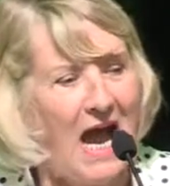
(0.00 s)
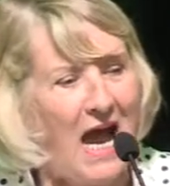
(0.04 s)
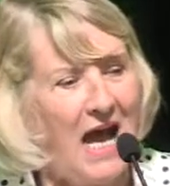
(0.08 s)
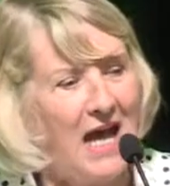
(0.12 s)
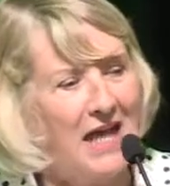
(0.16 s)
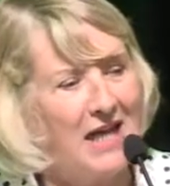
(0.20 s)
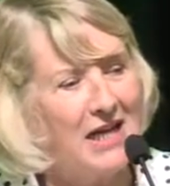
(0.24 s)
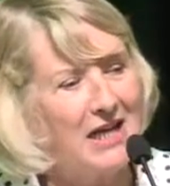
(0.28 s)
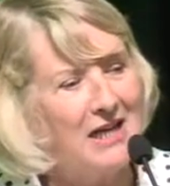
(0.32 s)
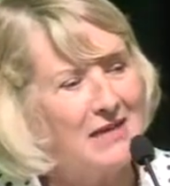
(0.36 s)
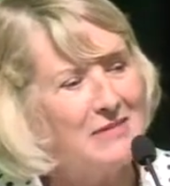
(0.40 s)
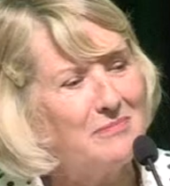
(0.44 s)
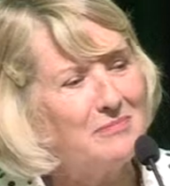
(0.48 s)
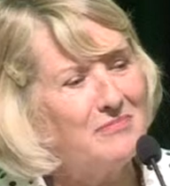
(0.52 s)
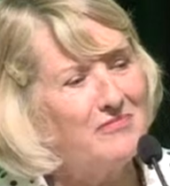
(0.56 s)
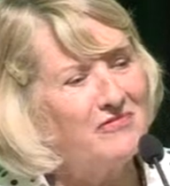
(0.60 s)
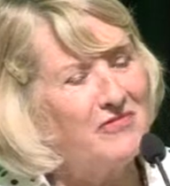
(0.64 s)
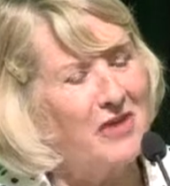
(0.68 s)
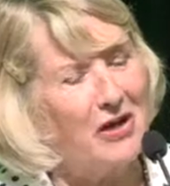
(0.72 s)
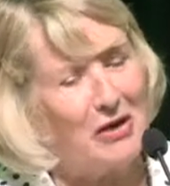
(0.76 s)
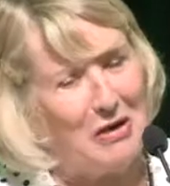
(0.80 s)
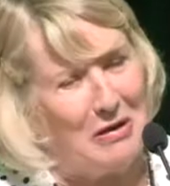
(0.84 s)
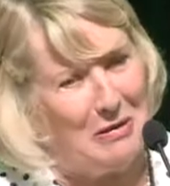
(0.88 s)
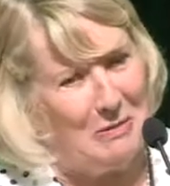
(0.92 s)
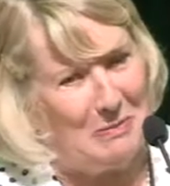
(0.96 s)
And I'm
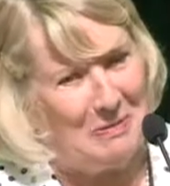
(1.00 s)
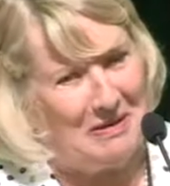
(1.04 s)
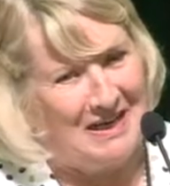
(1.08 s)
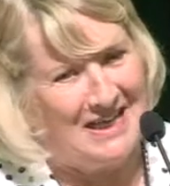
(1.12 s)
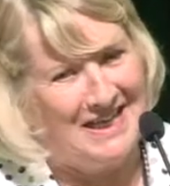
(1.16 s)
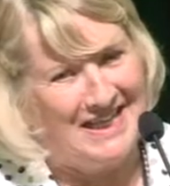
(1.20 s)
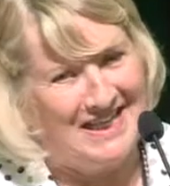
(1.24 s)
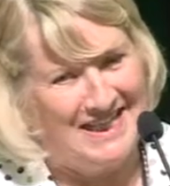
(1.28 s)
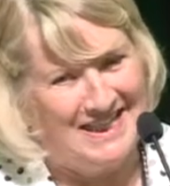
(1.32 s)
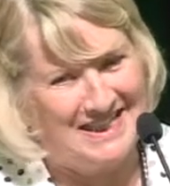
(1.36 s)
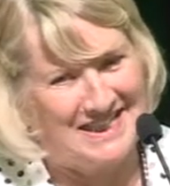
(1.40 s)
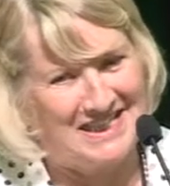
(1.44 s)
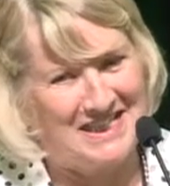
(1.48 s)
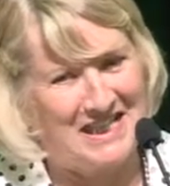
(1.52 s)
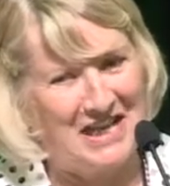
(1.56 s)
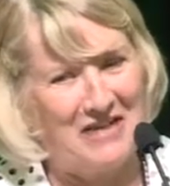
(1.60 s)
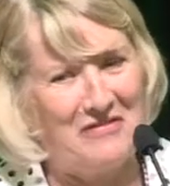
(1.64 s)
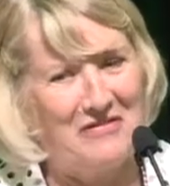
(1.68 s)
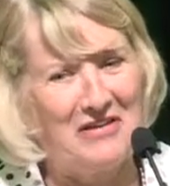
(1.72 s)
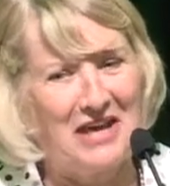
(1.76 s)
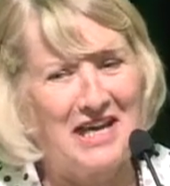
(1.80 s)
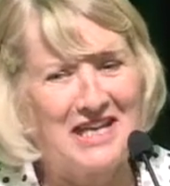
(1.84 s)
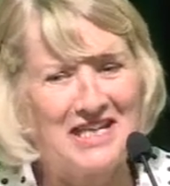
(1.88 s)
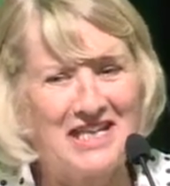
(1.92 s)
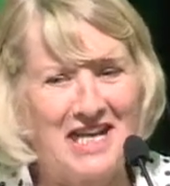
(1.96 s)
very pleased
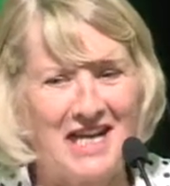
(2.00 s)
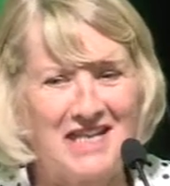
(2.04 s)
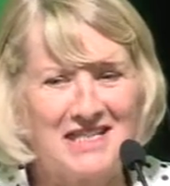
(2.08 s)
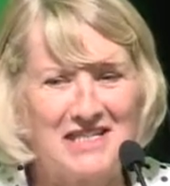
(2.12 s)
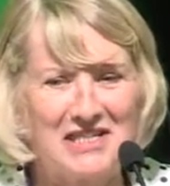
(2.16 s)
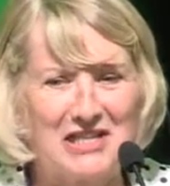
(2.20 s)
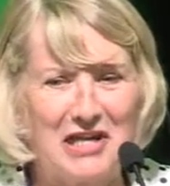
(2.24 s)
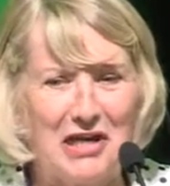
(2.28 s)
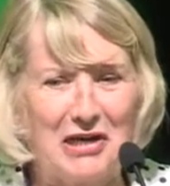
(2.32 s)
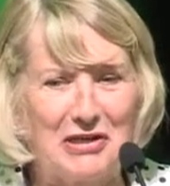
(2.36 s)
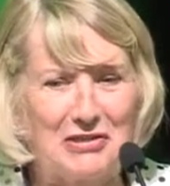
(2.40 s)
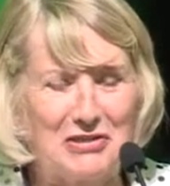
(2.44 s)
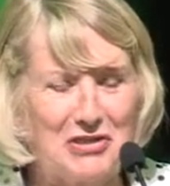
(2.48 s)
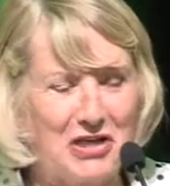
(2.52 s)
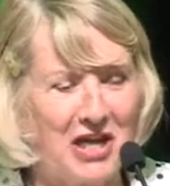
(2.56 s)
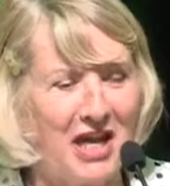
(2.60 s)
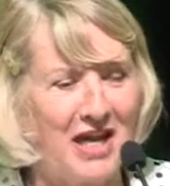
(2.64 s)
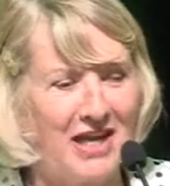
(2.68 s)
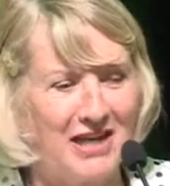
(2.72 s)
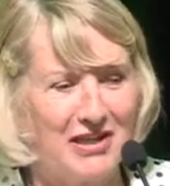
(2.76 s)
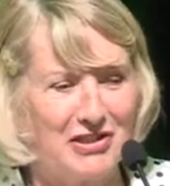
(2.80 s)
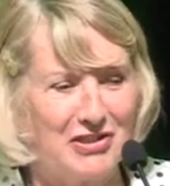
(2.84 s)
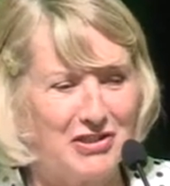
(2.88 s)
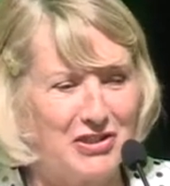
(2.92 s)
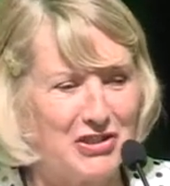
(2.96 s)
that that has now
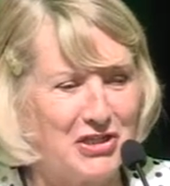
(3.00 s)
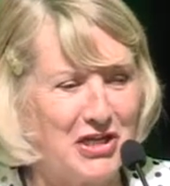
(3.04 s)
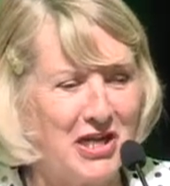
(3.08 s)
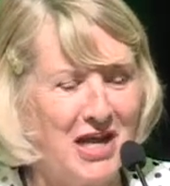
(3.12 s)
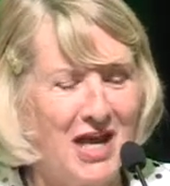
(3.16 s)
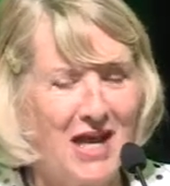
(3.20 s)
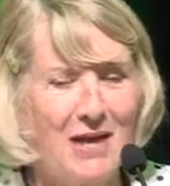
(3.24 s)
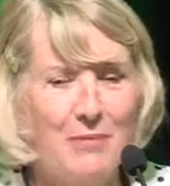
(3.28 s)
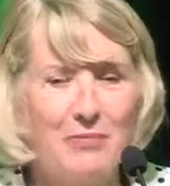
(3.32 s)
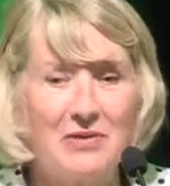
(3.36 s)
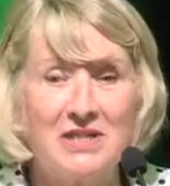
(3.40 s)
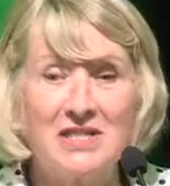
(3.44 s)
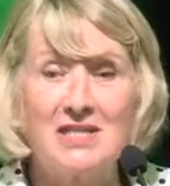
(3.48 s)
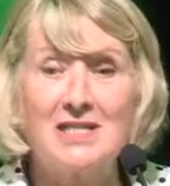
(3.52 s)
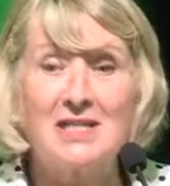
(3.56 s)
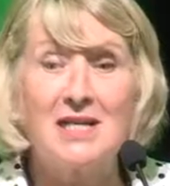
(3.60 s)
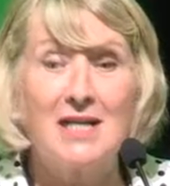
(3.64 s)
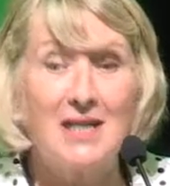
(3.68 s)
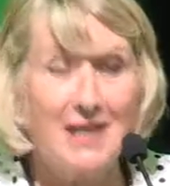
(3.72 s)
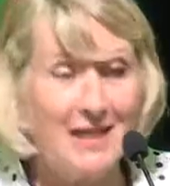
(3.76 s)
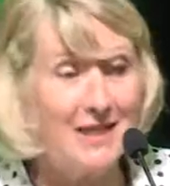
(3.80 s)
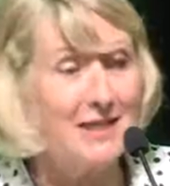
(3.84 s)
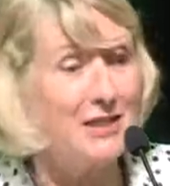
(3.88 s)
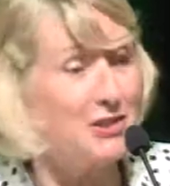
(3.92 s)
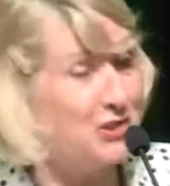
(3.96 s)
changed. But it's
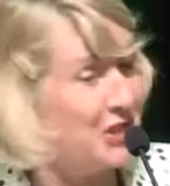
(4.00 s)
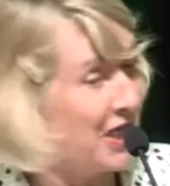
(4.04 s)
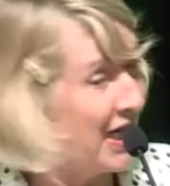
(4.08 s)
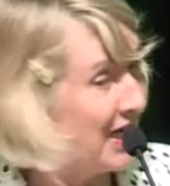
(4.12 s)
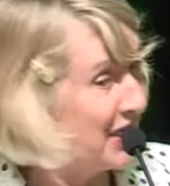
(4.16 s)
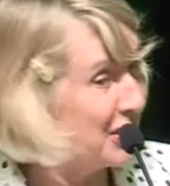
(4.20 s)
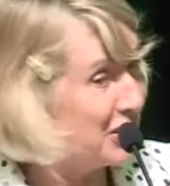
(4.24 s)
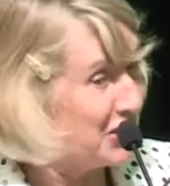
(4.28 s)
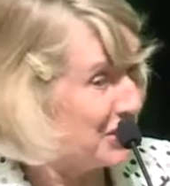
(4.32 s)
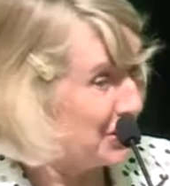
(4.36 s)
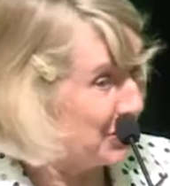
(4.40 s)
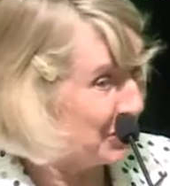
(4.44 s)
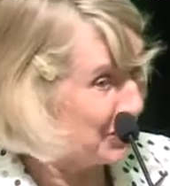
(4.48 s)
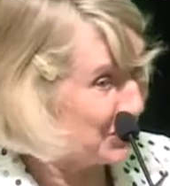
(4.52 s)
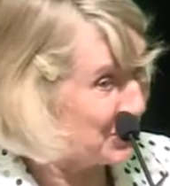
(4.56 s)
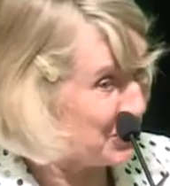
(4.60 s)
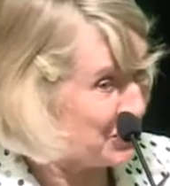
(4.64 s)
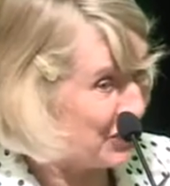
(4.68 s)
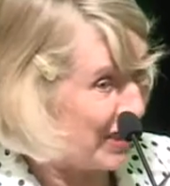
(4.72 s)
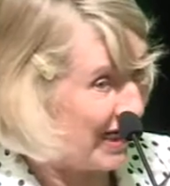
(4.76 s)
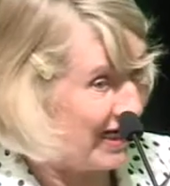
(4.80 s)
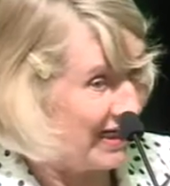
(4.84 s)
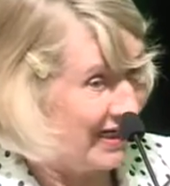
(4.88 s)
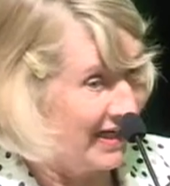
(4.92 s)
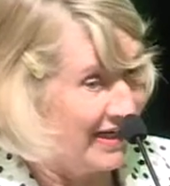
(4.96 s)
clearly changed in
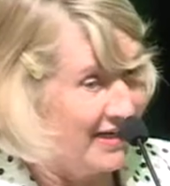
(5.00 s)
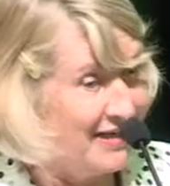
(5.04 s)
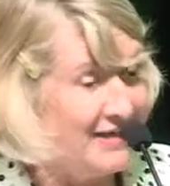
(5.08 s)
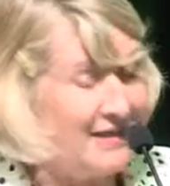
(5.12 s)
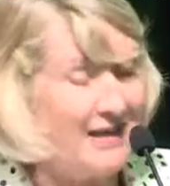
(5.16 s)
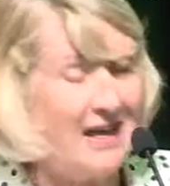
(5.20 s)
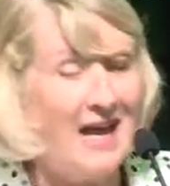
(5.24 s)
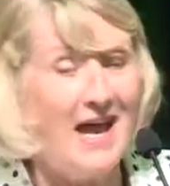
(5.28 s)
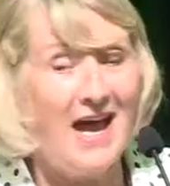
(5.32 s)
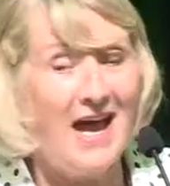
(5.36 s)
Australia,